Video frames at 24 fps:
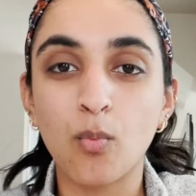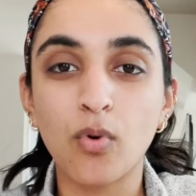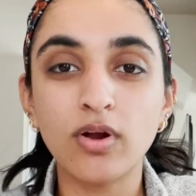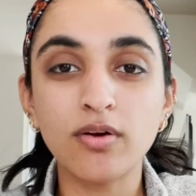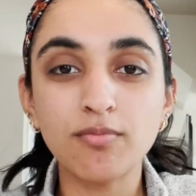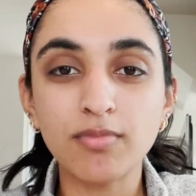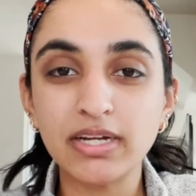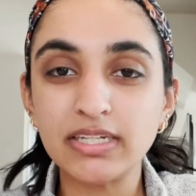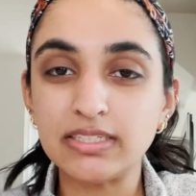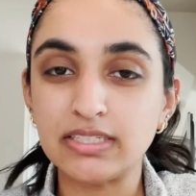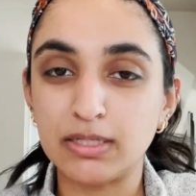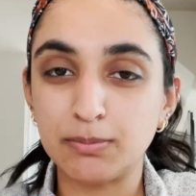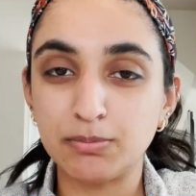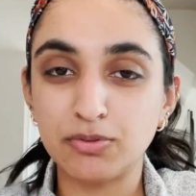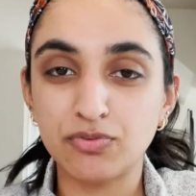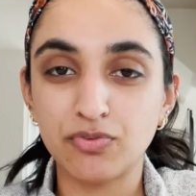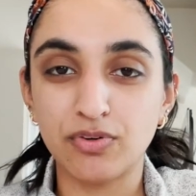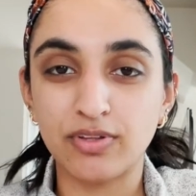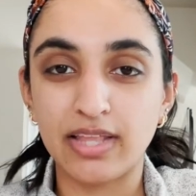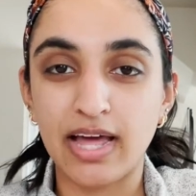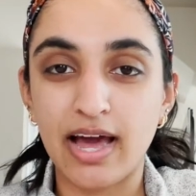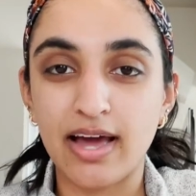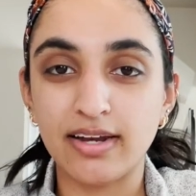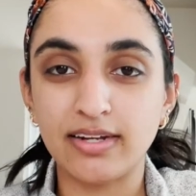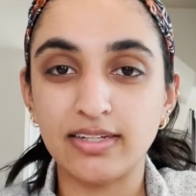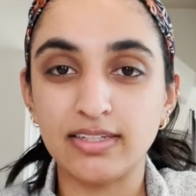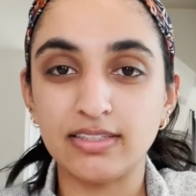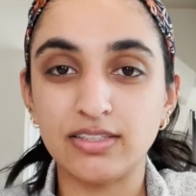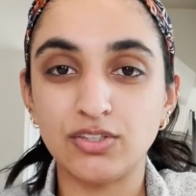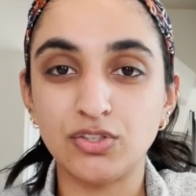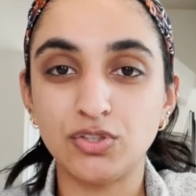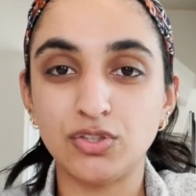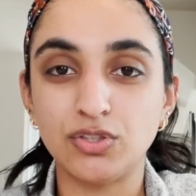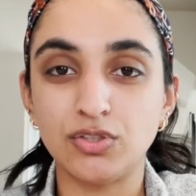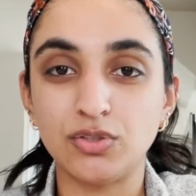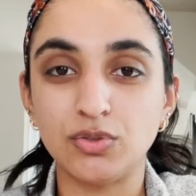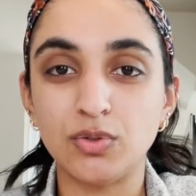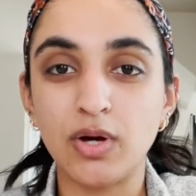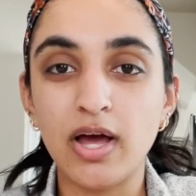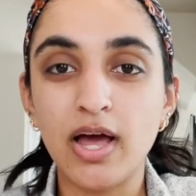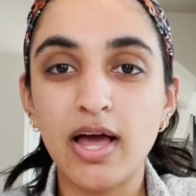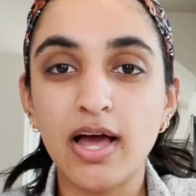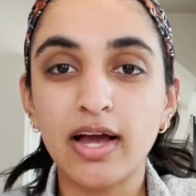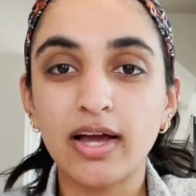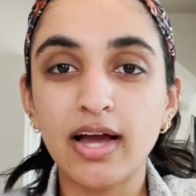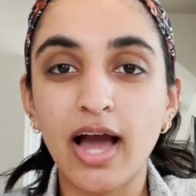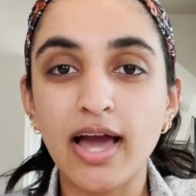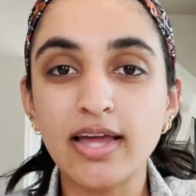of my tips for that is to
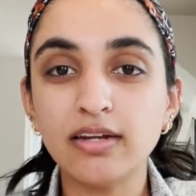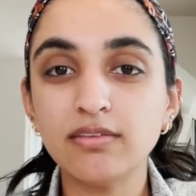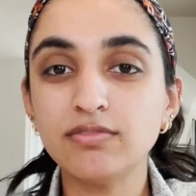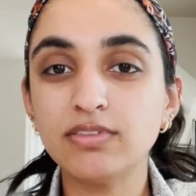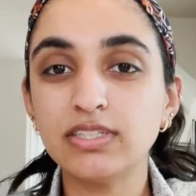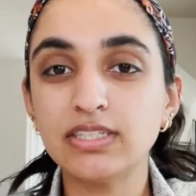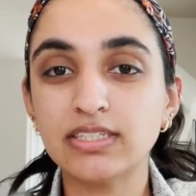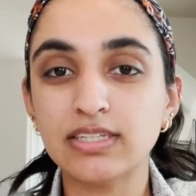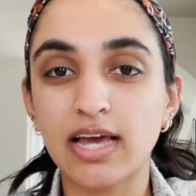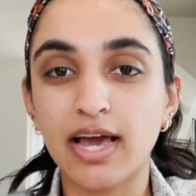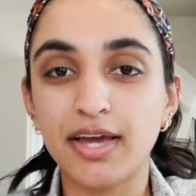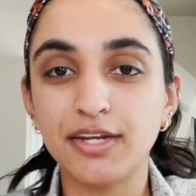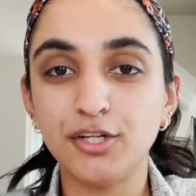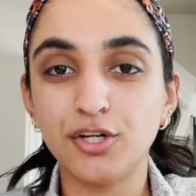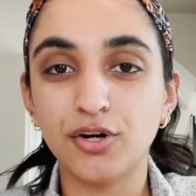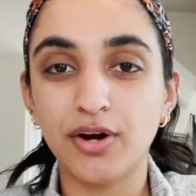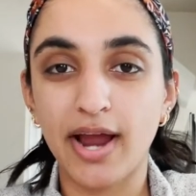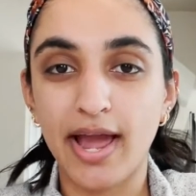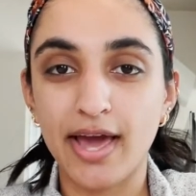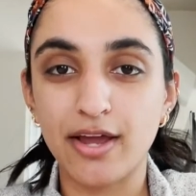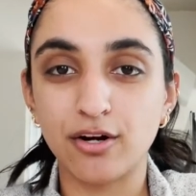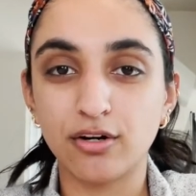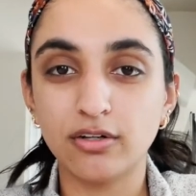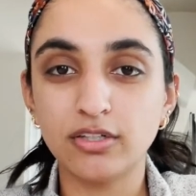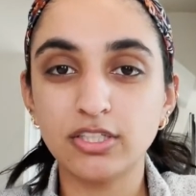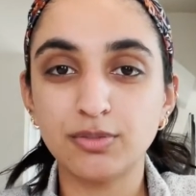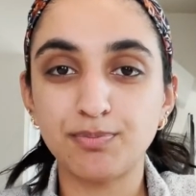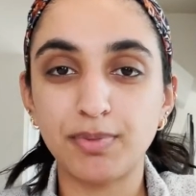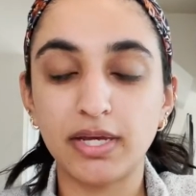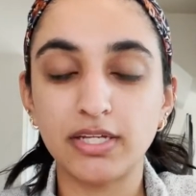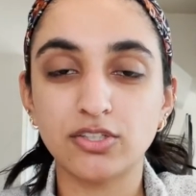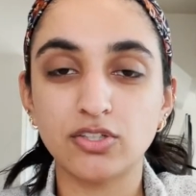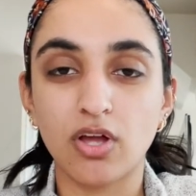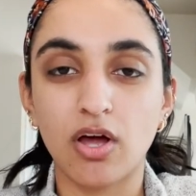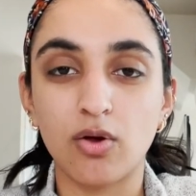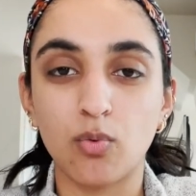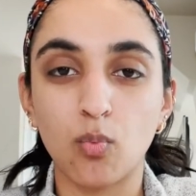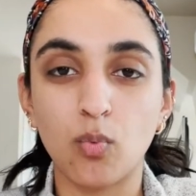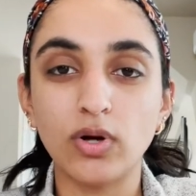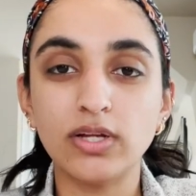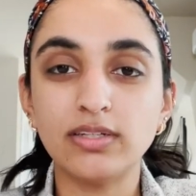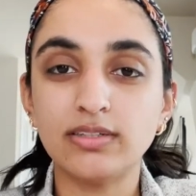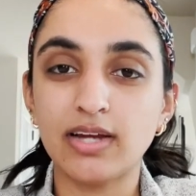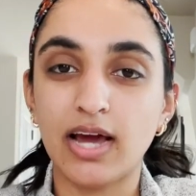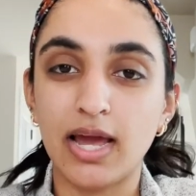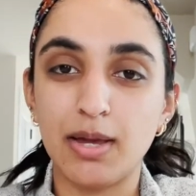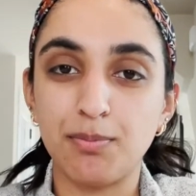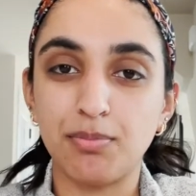kind of decide your headers based on what
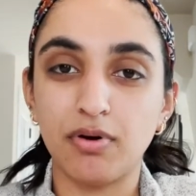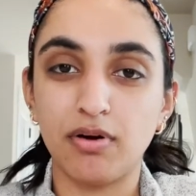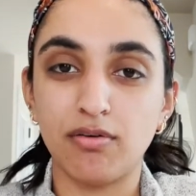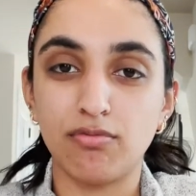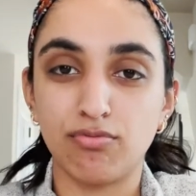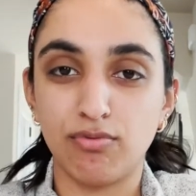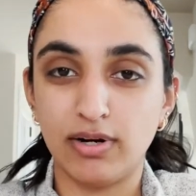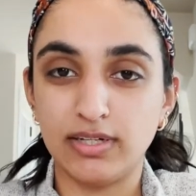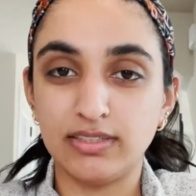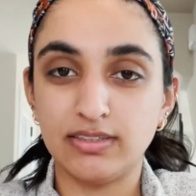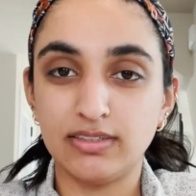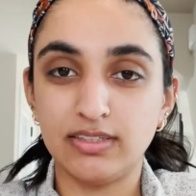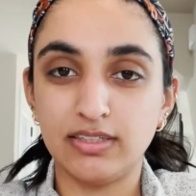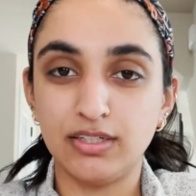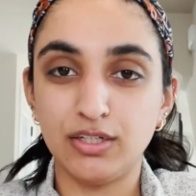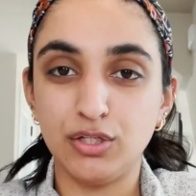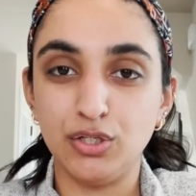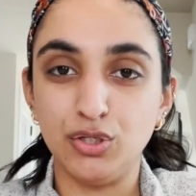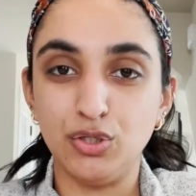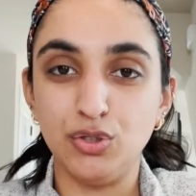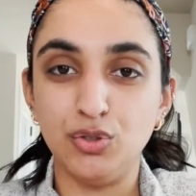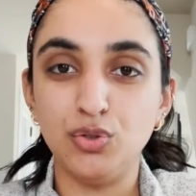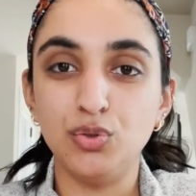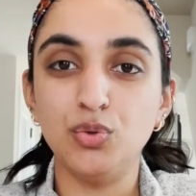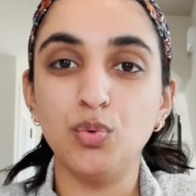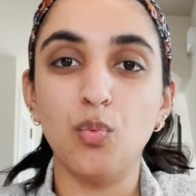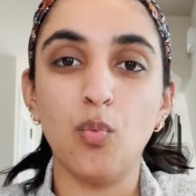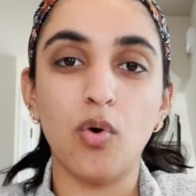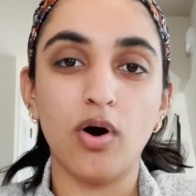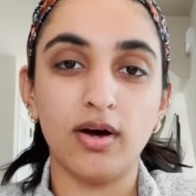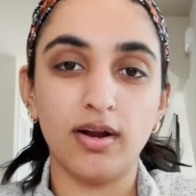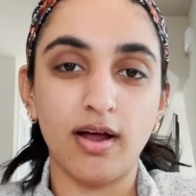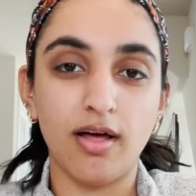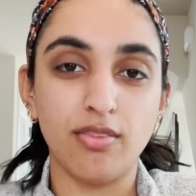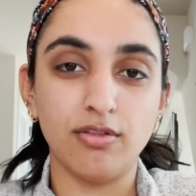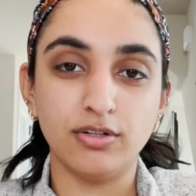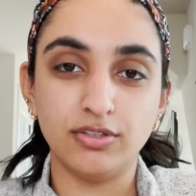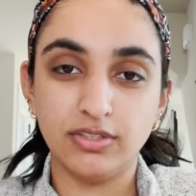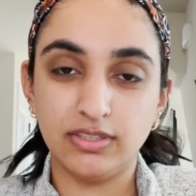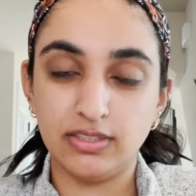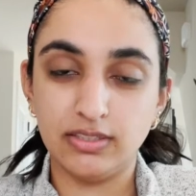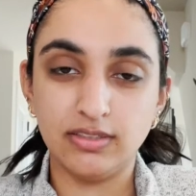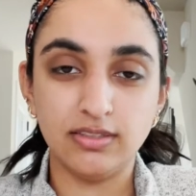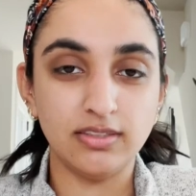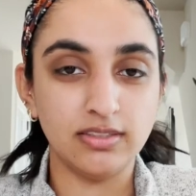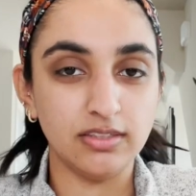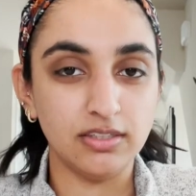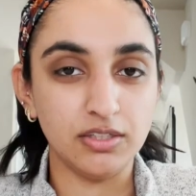type of resident you want others to
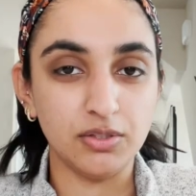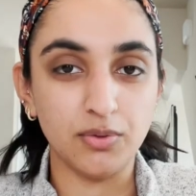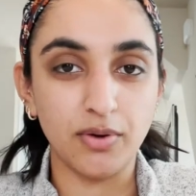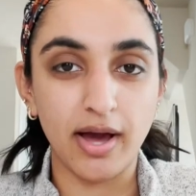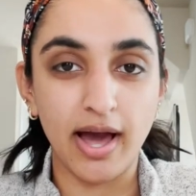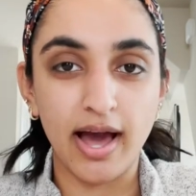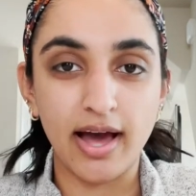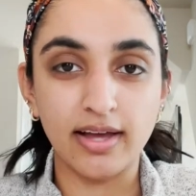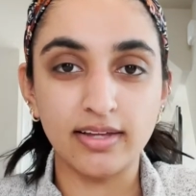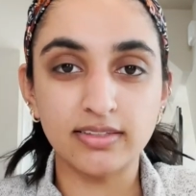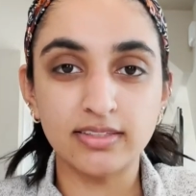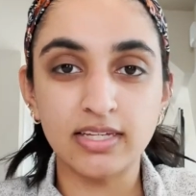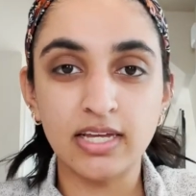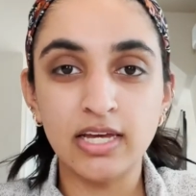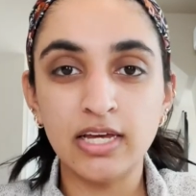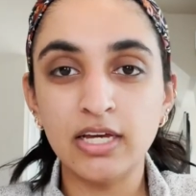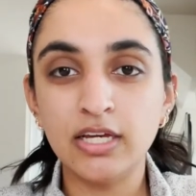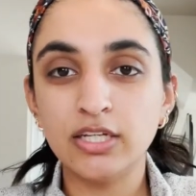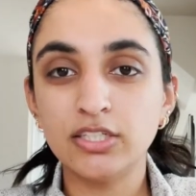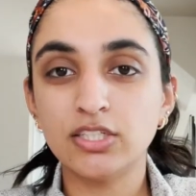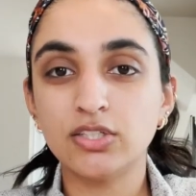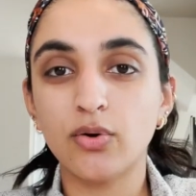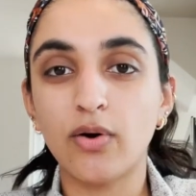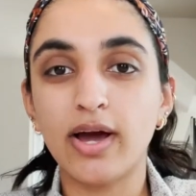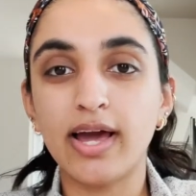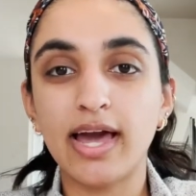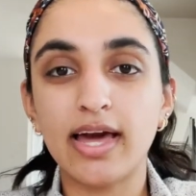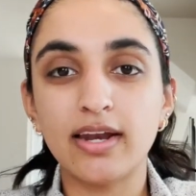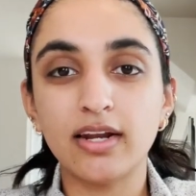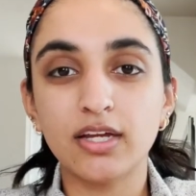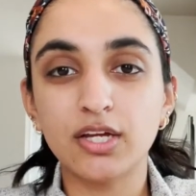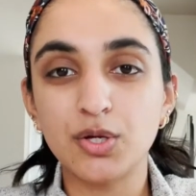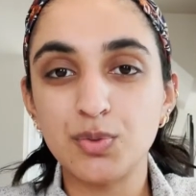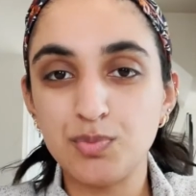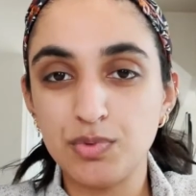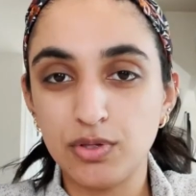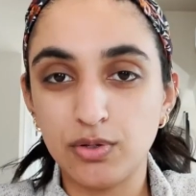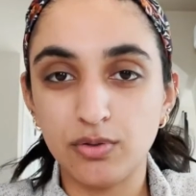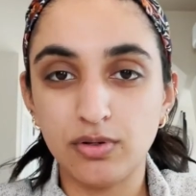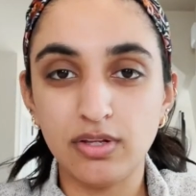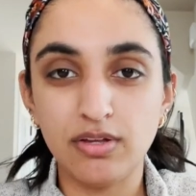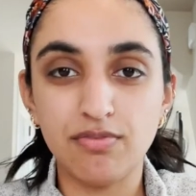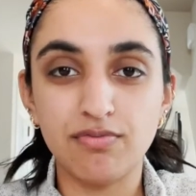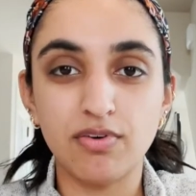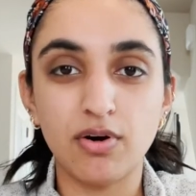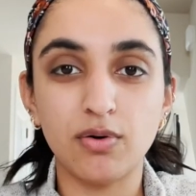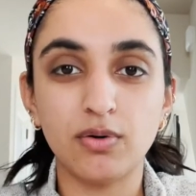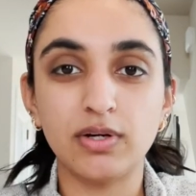see you as. So I had a community
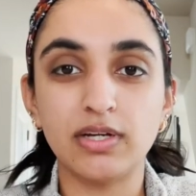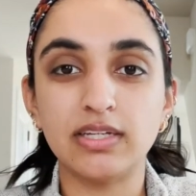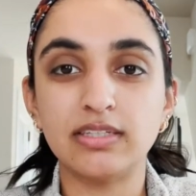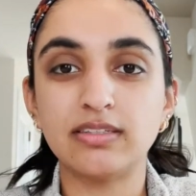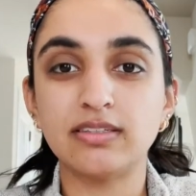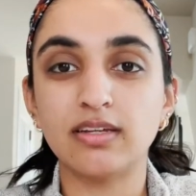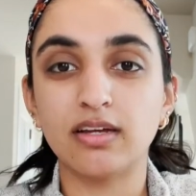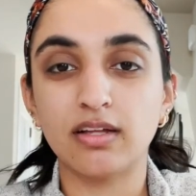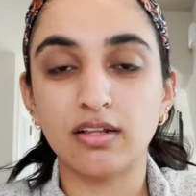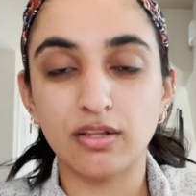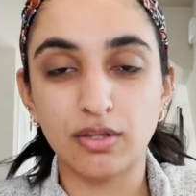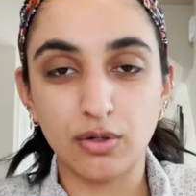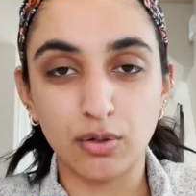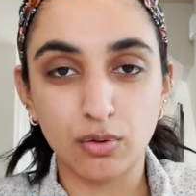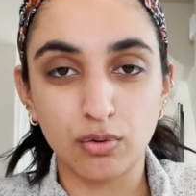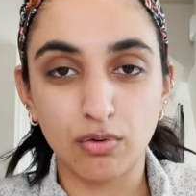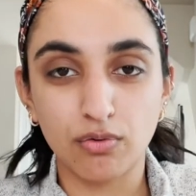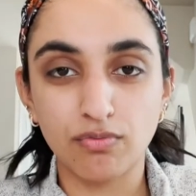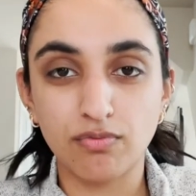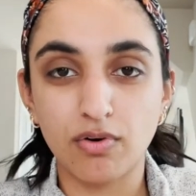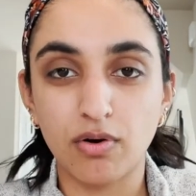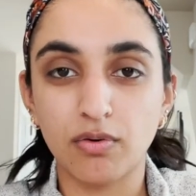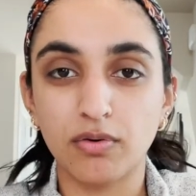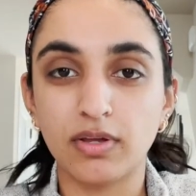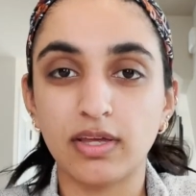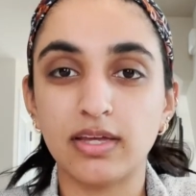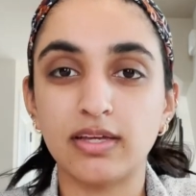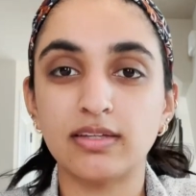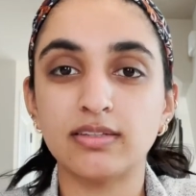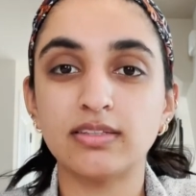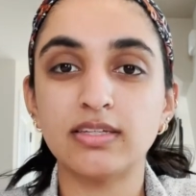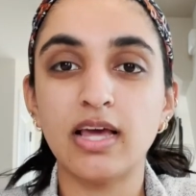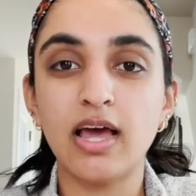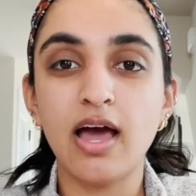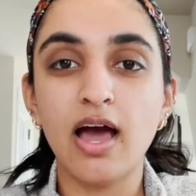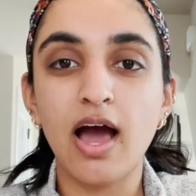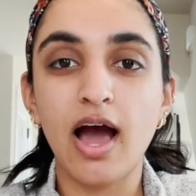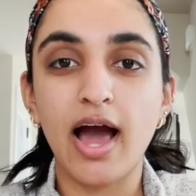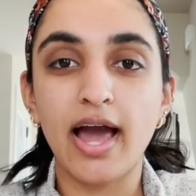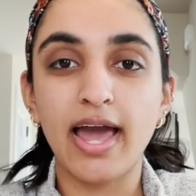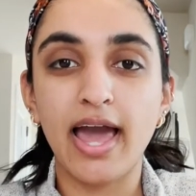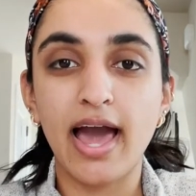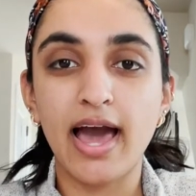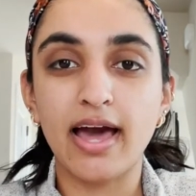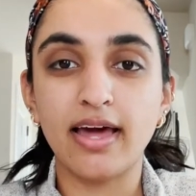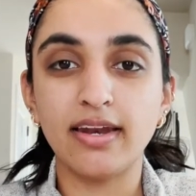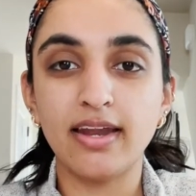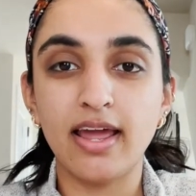focus, a clinical focus. I
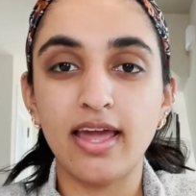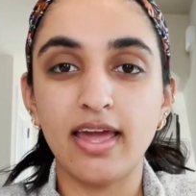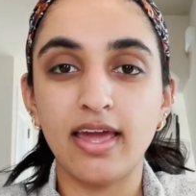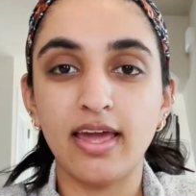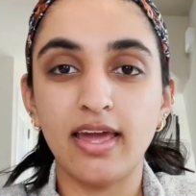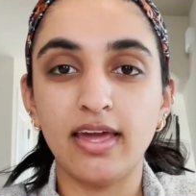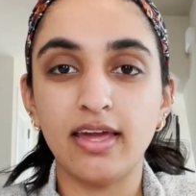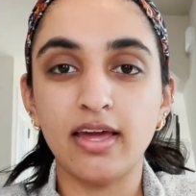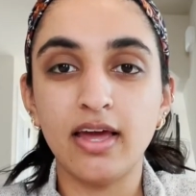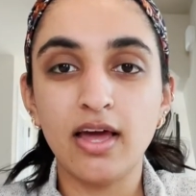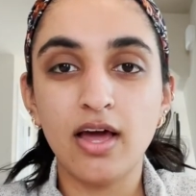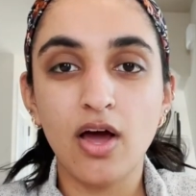had a